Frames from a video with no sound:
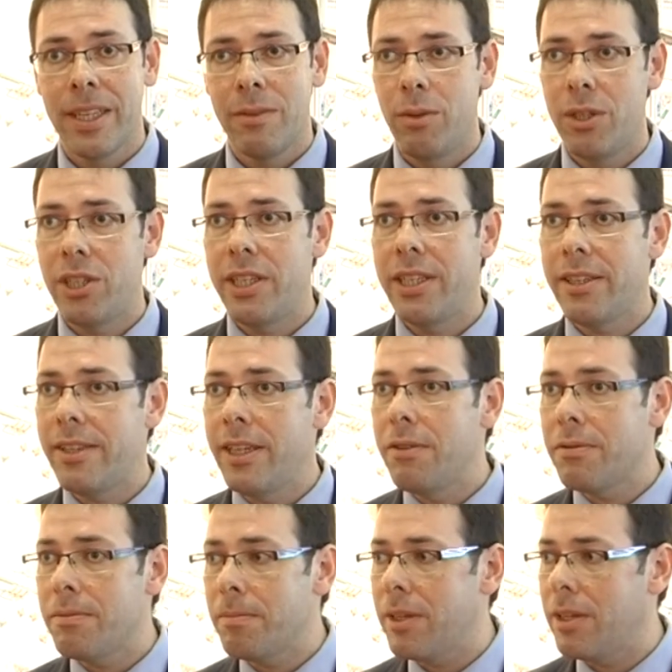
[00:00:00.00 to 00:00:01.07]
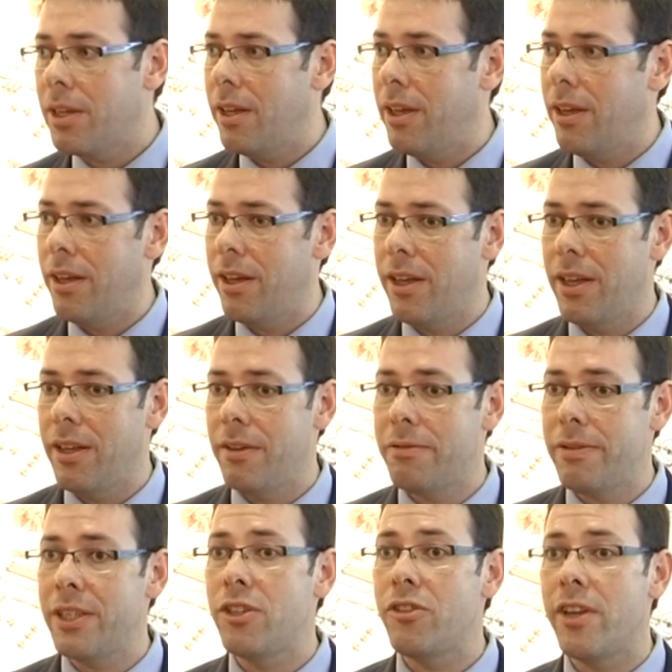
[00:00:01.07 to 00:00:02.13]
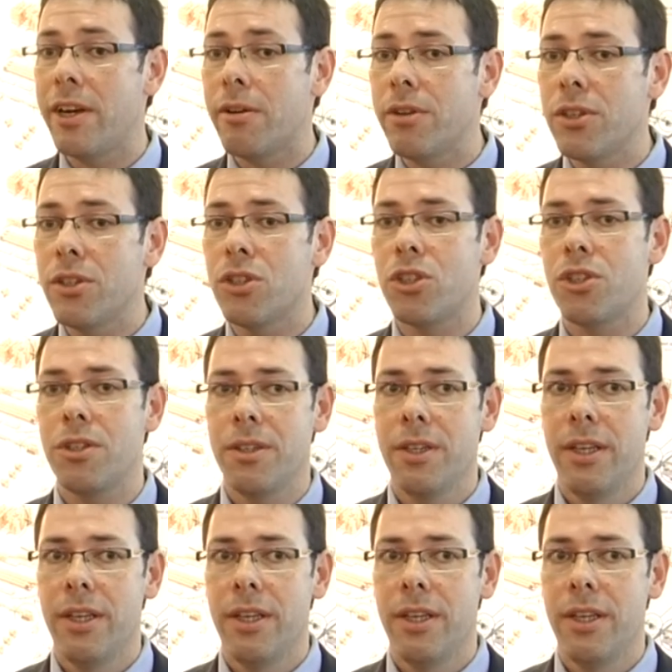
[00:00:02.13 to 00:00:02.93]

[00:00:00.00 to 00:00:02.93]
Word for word: we see that even uh, vegetarians